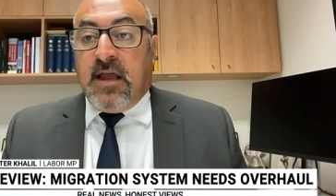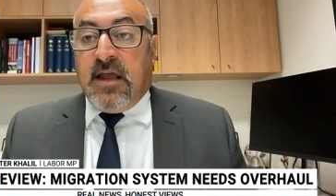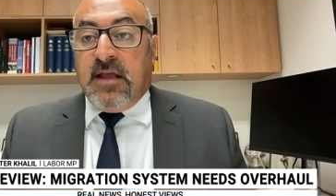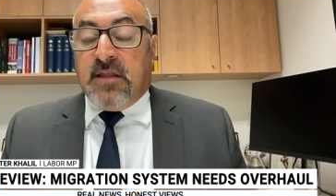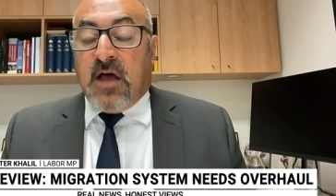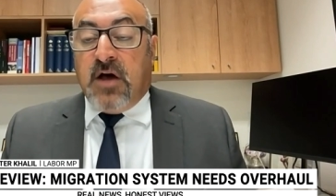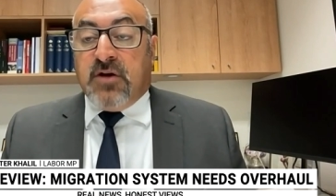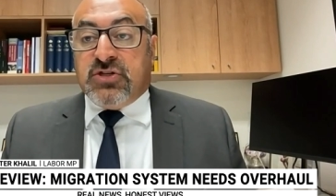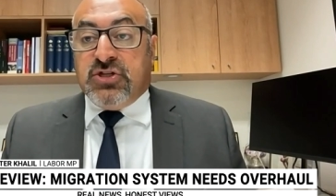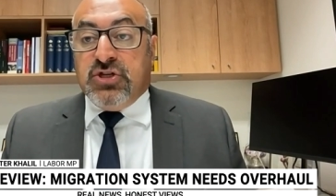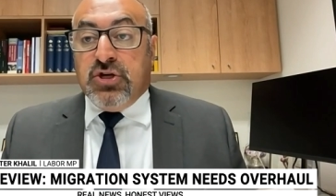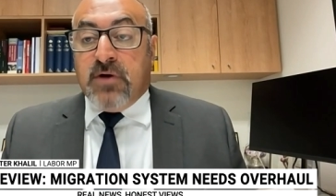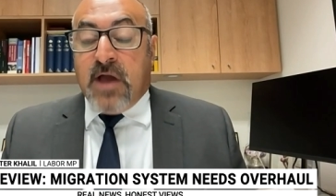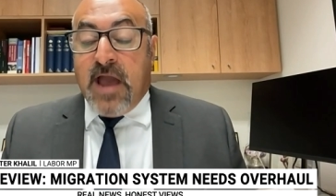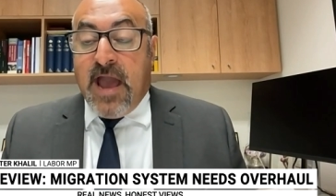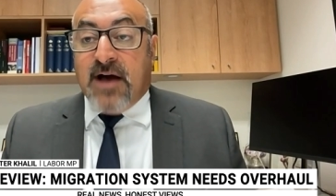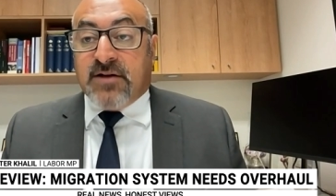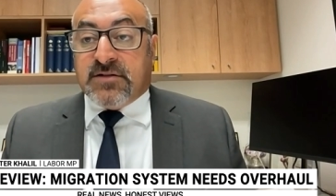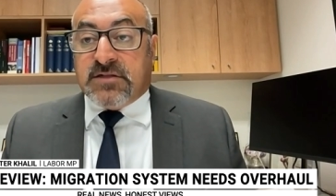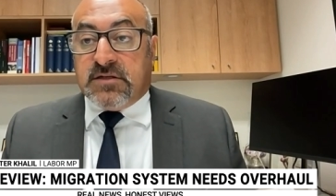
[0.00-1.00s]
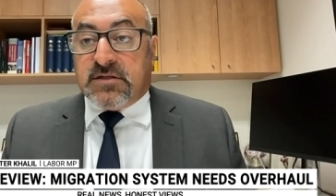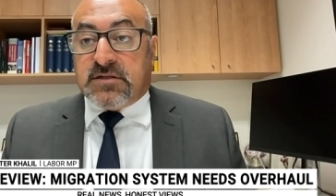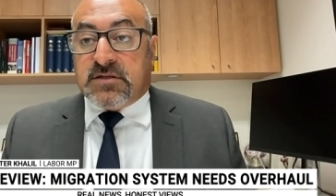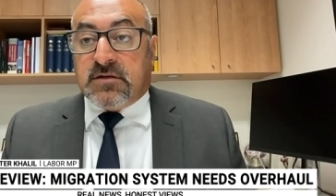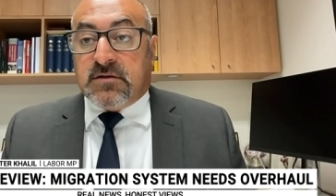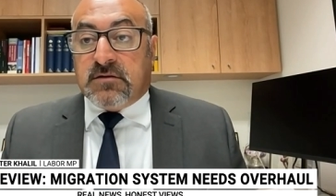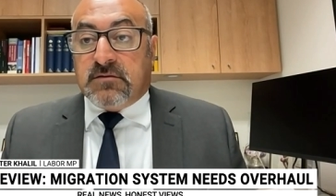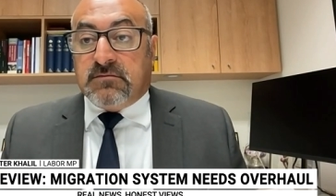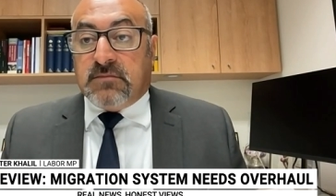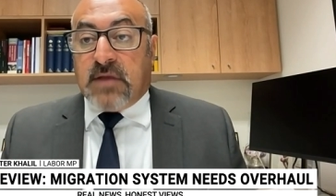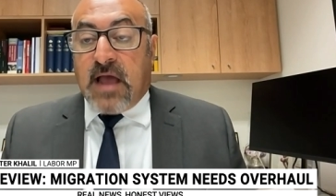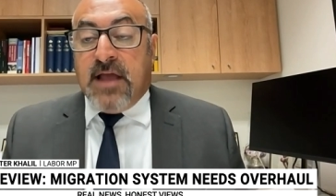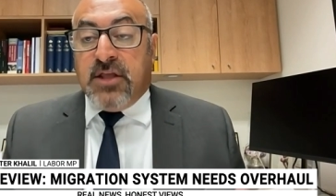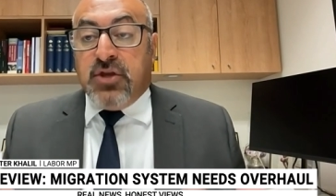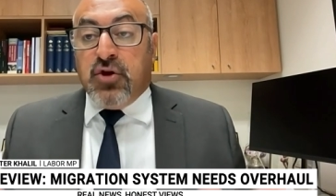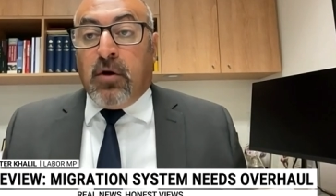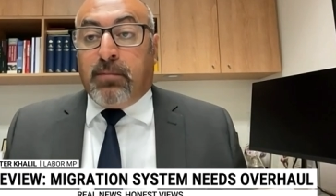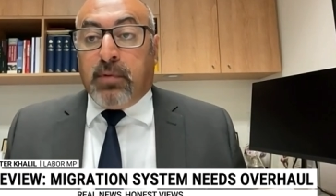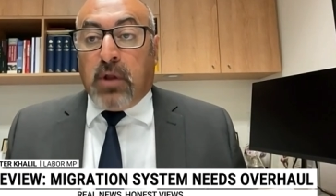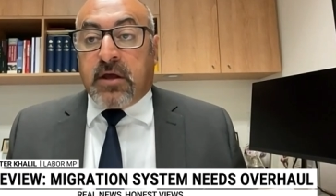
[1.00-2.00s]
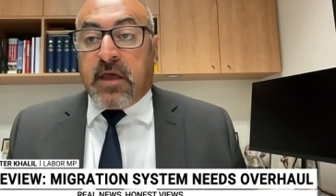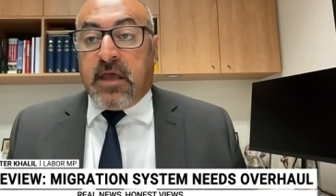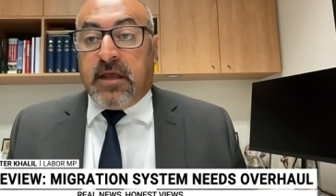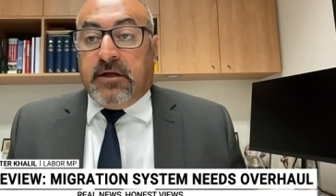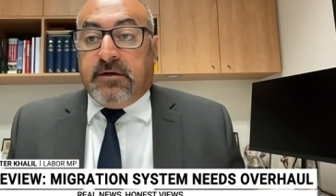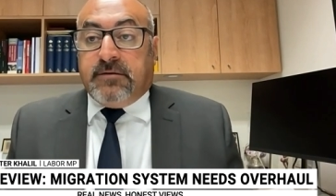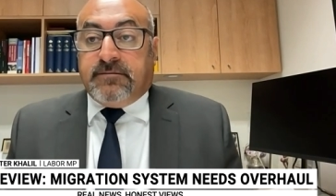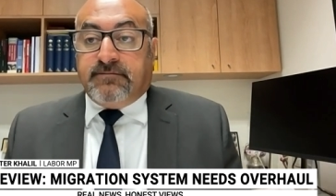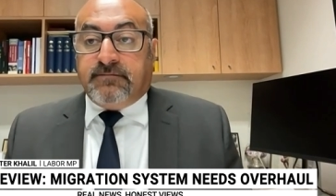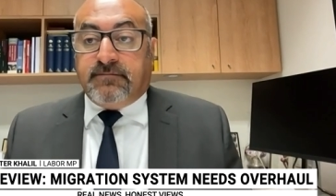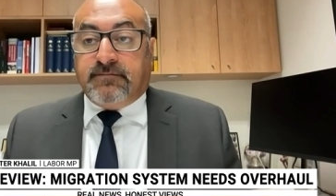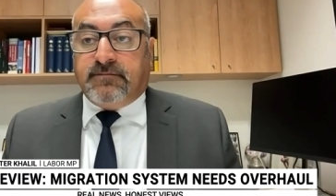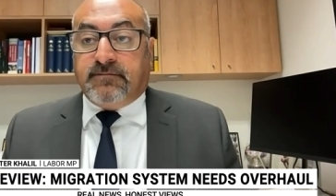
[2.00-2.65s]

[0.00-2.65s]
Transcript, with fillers: in those new houses. Mm. And you're blocking it.